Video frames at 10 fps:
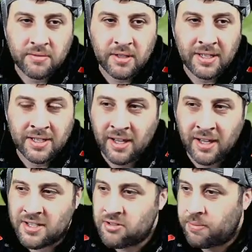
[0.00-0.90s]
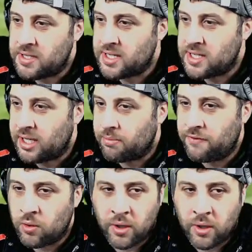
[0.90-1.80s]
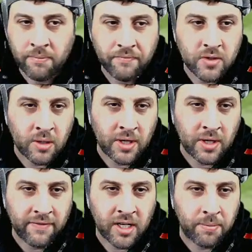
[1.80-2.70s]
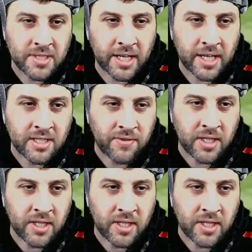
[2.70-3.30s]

They're going to strap his knee up for him. So we'll have a couple of seconds for this.